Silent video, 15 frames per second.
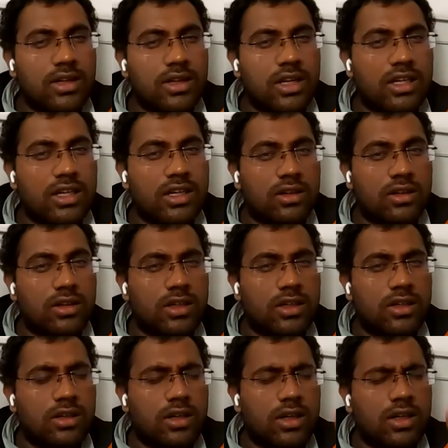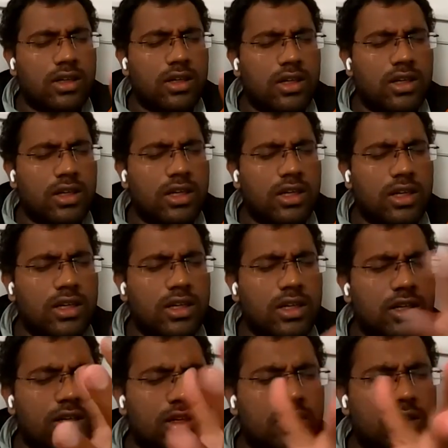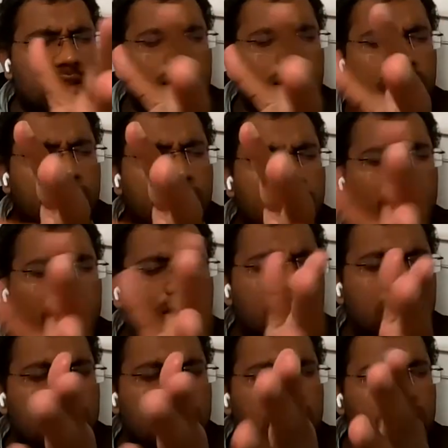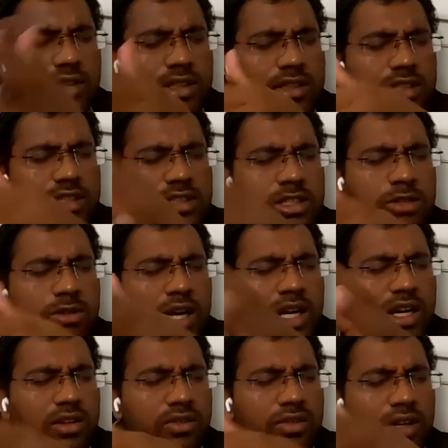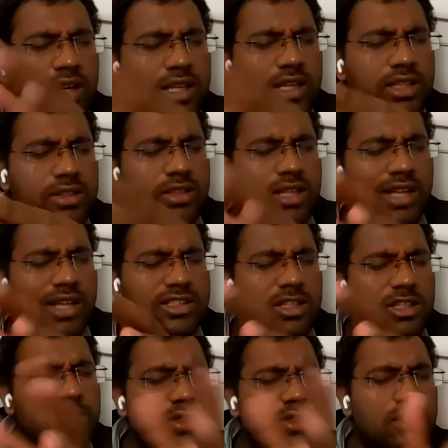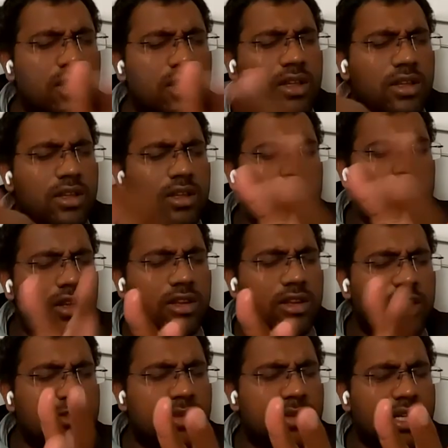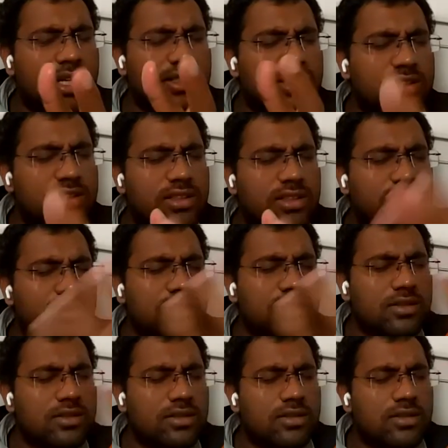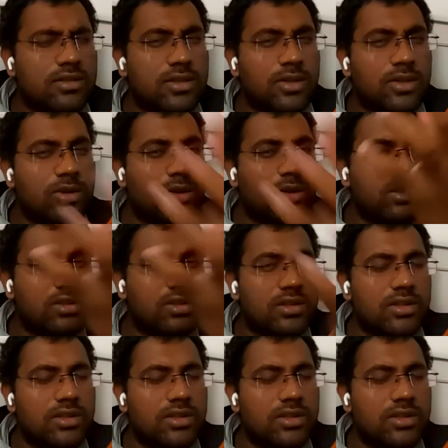it, it, it, it when this is divided of all these concepts, this presence goes